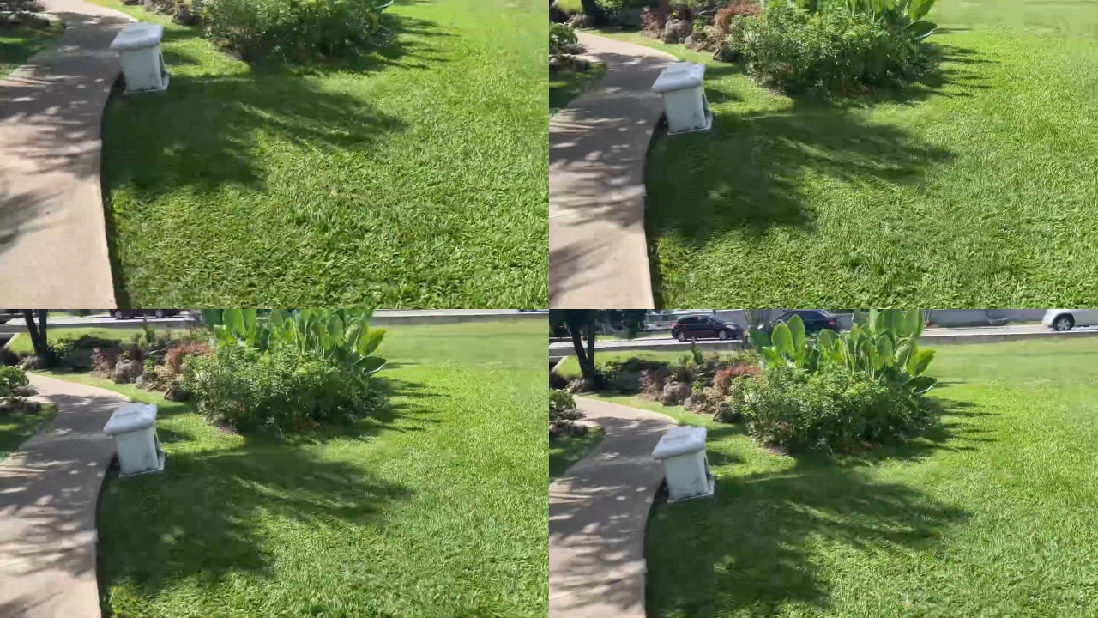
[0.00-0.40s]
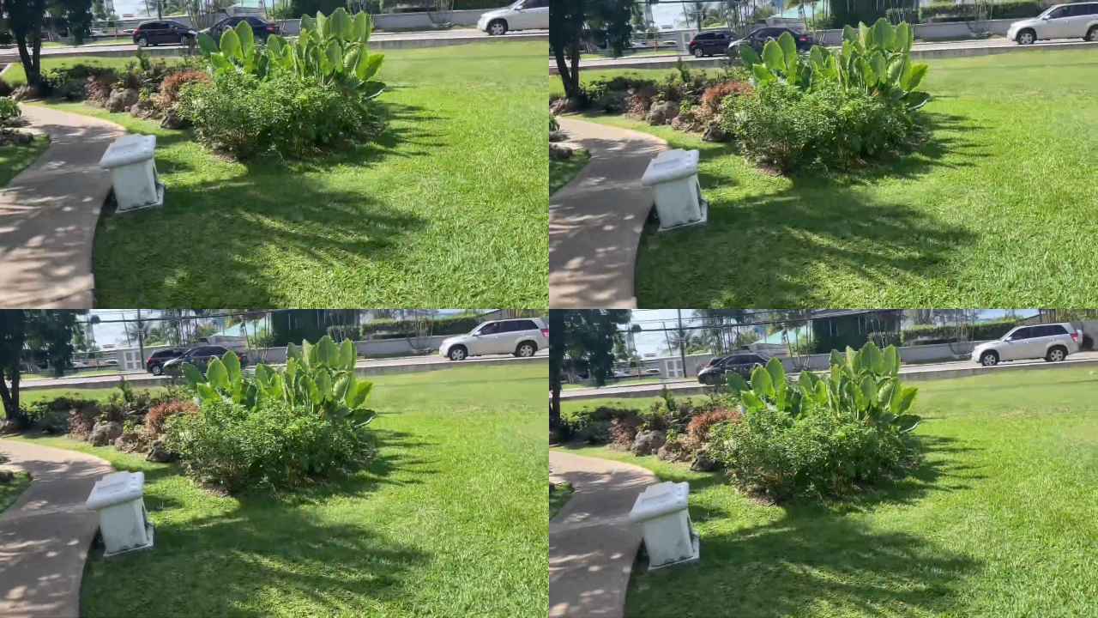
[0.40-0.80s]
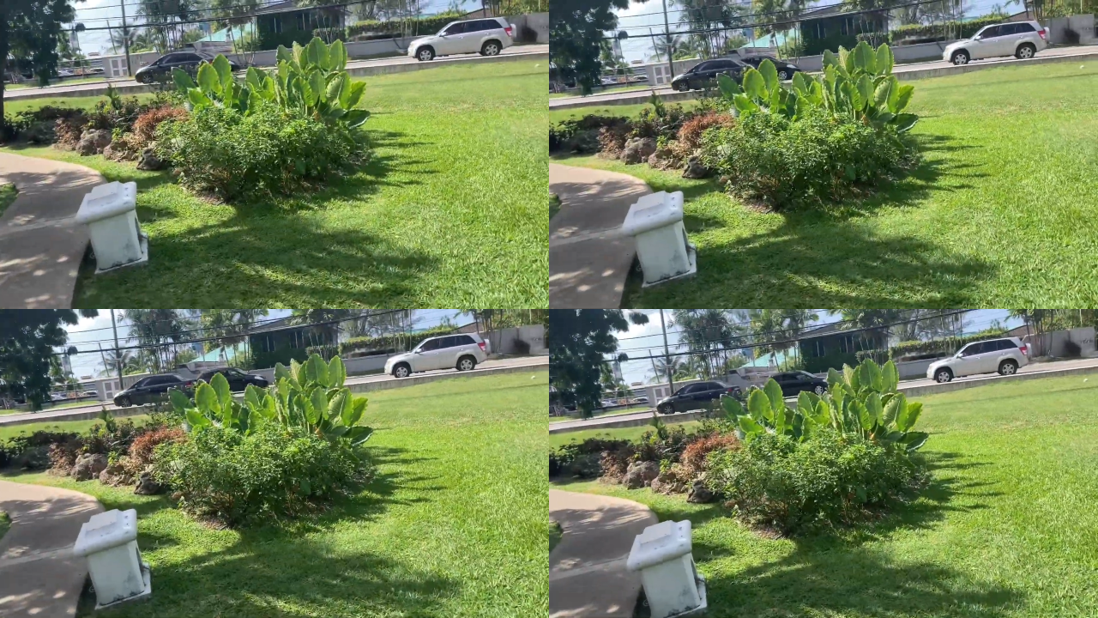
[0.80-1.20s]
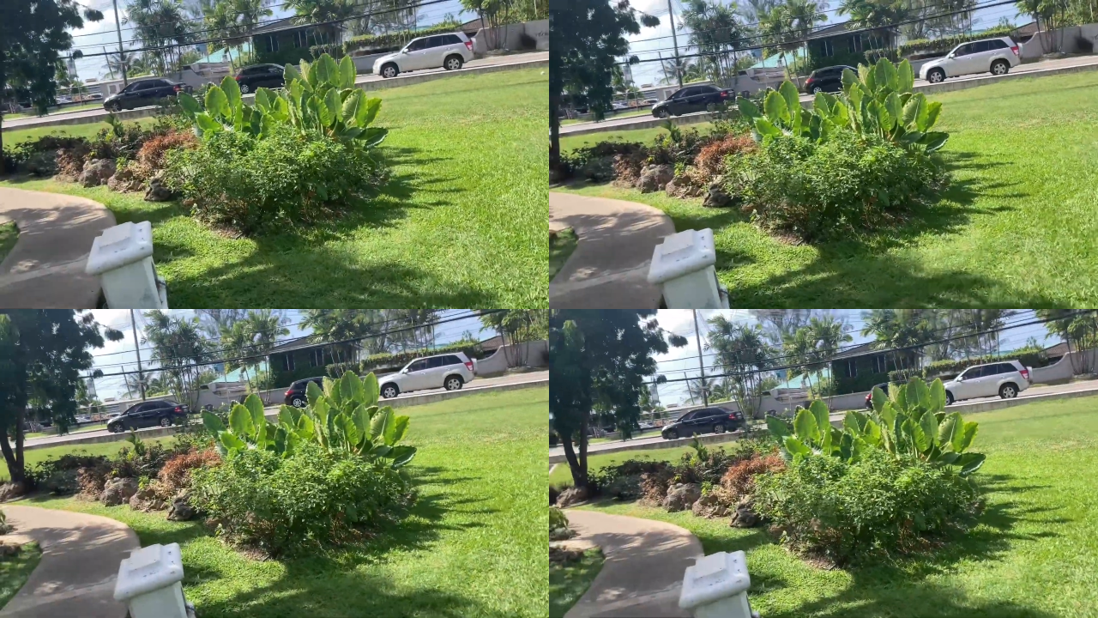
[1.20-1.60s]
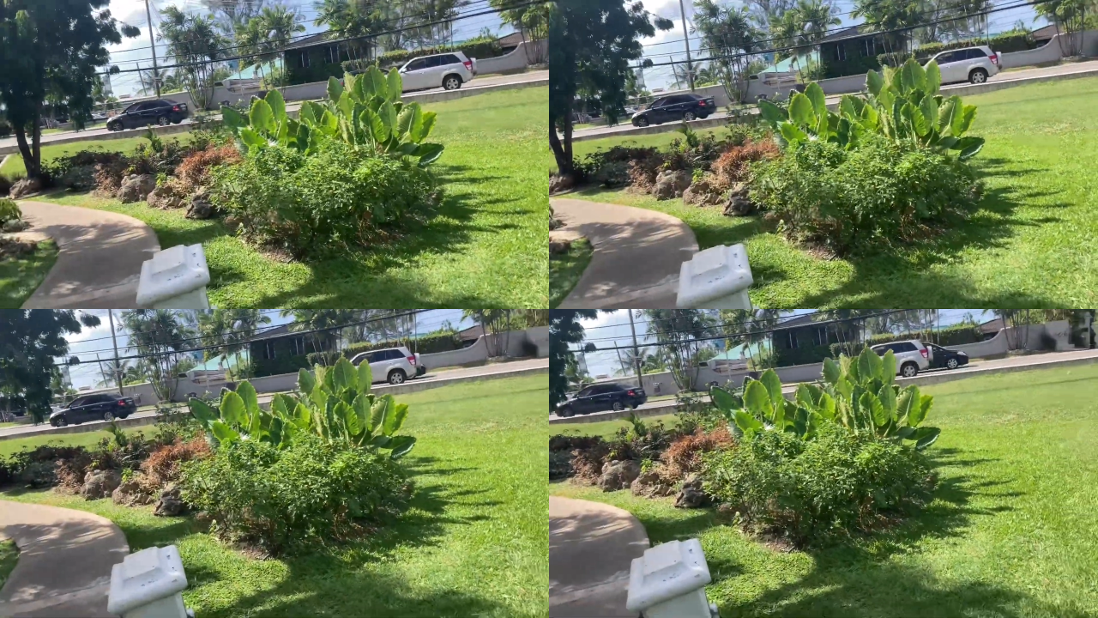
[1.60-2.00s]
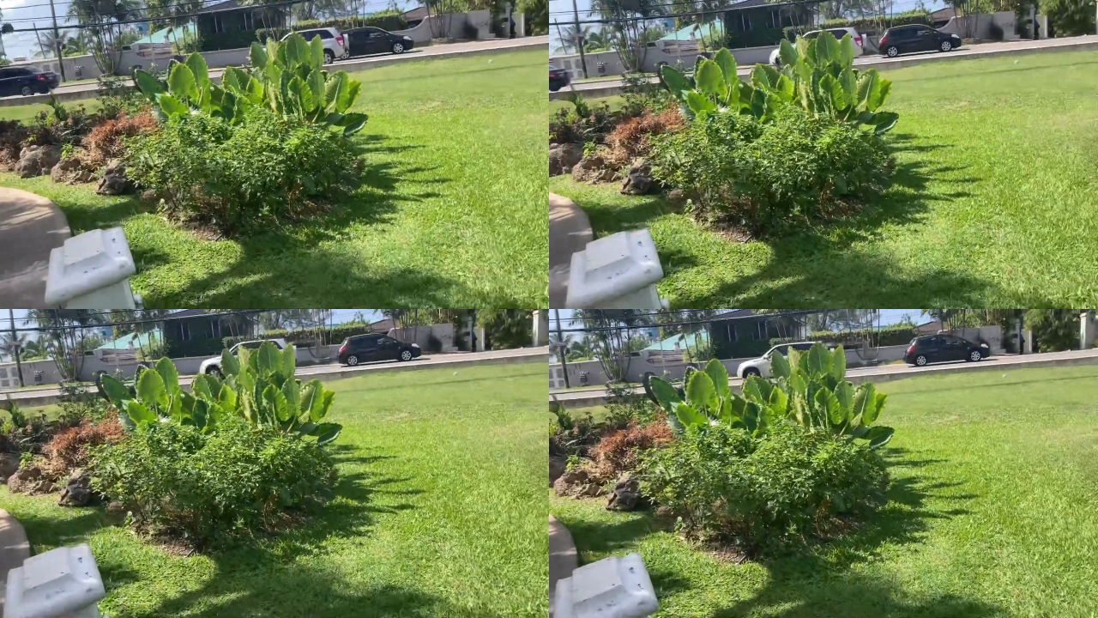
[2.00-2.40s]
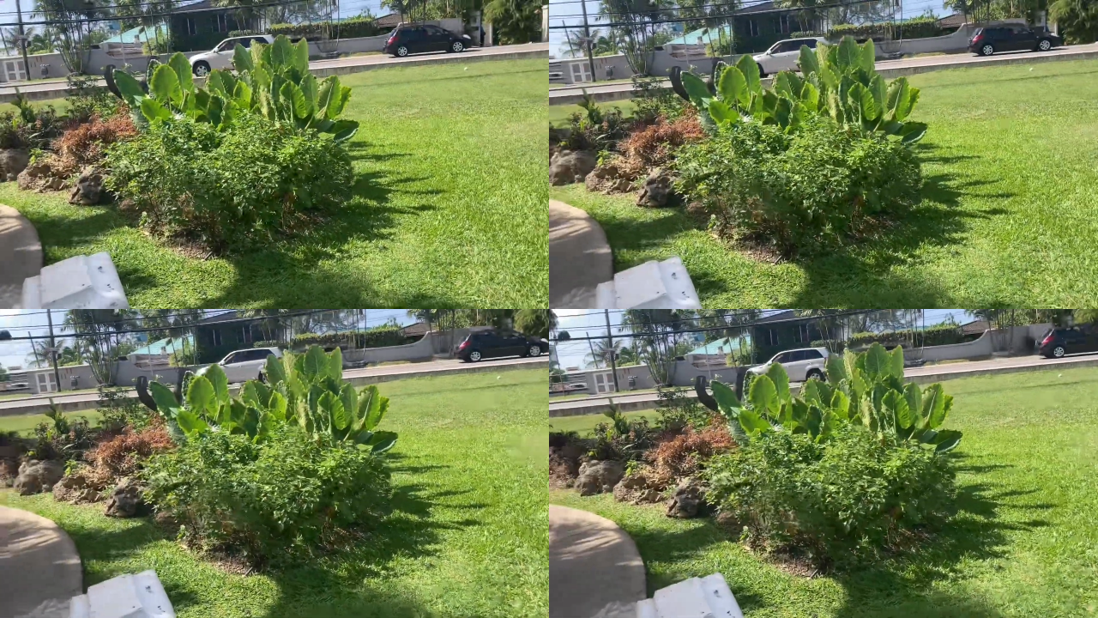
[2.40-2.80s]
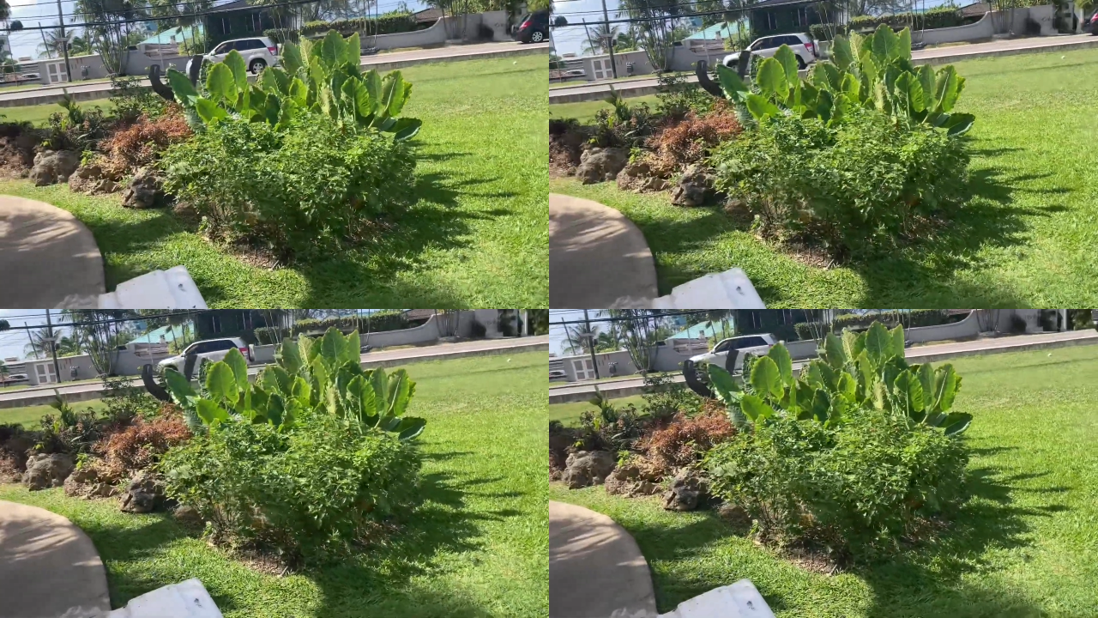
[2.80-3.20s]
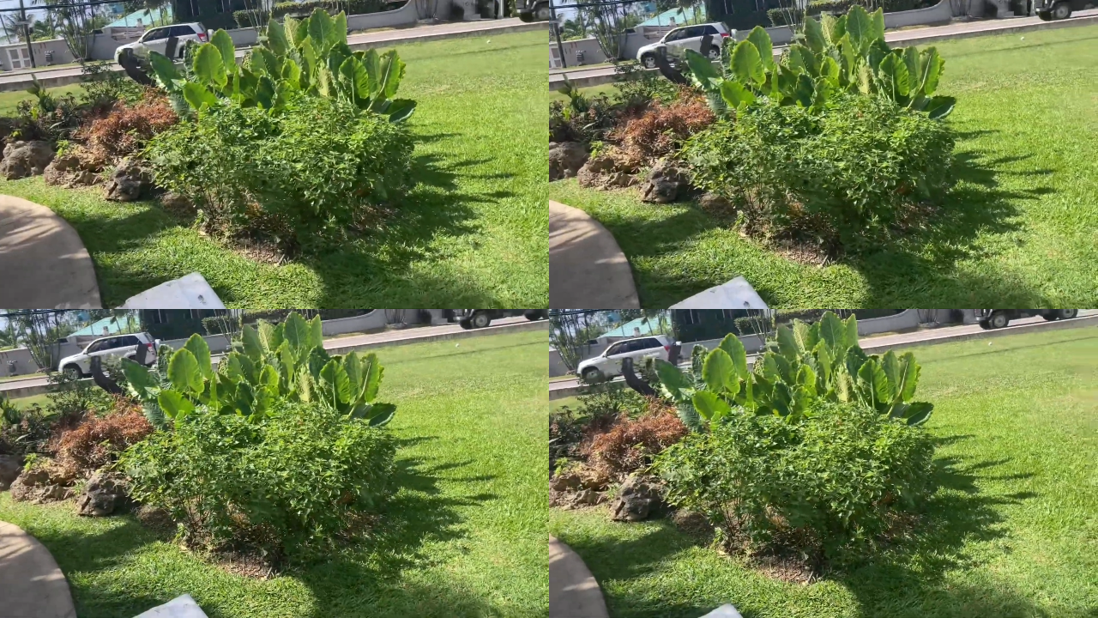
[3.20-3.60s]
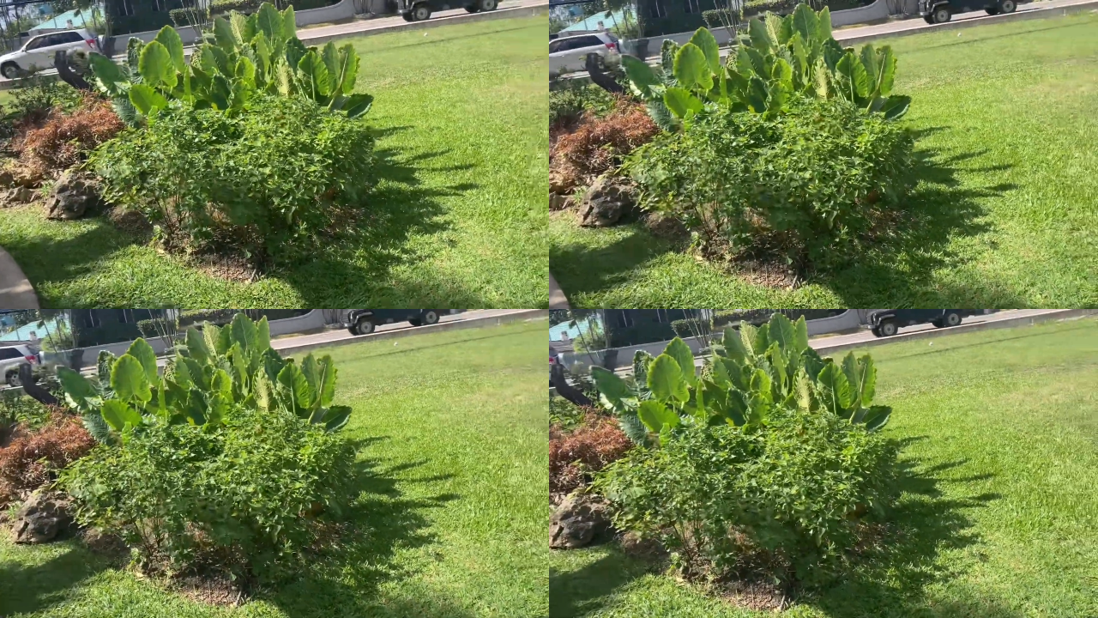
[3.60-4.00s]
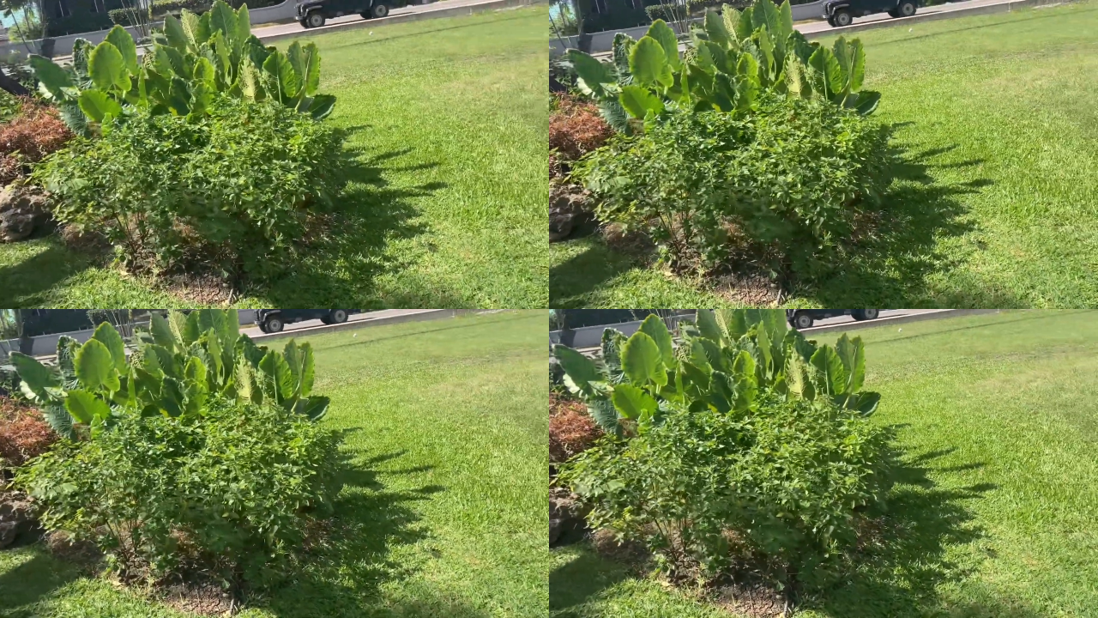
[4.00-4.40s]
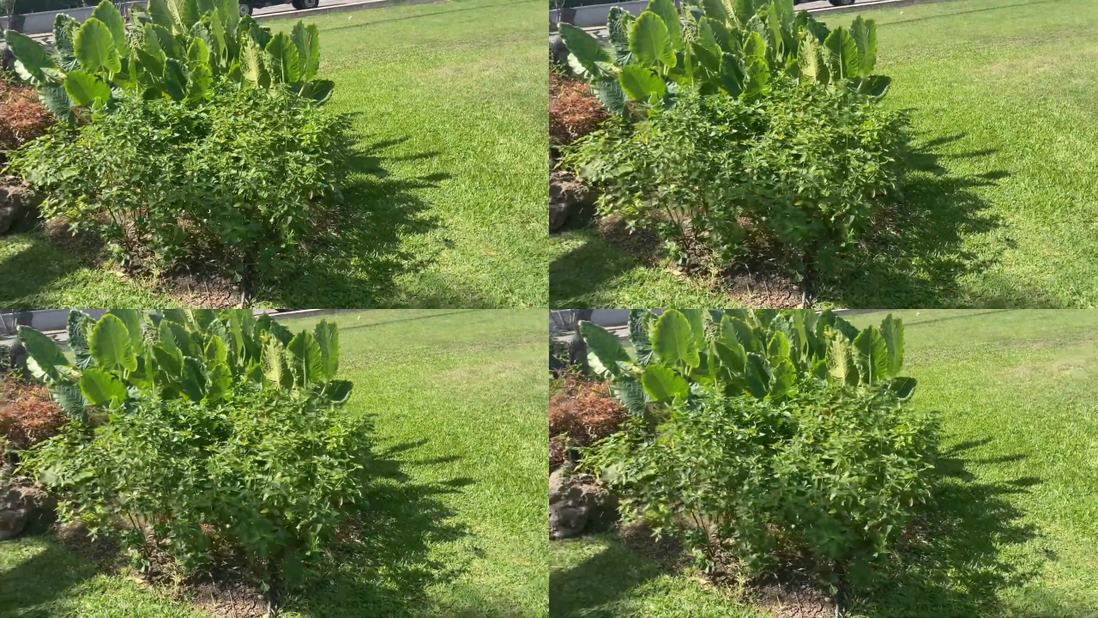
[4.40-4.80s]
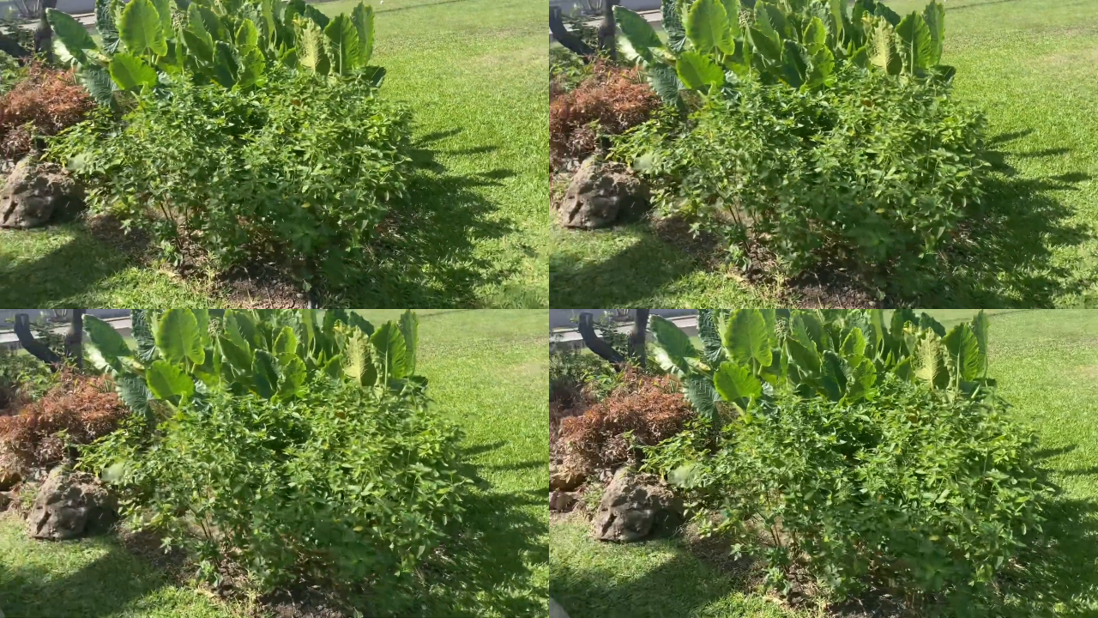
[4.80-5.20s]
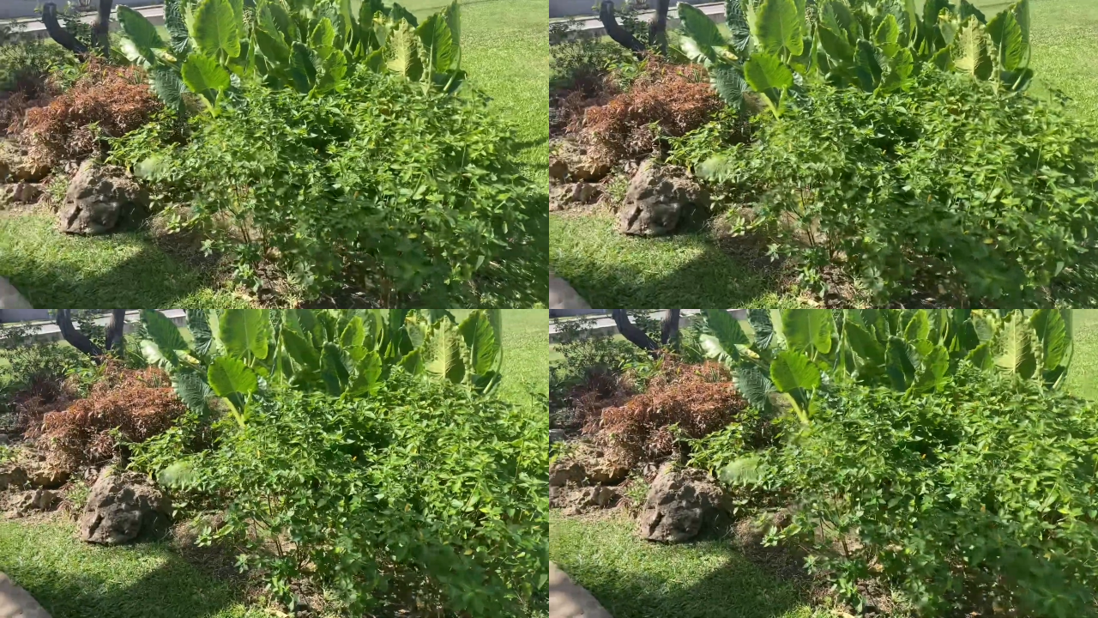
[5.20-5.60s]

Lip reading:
Nobody's mouth can be seen.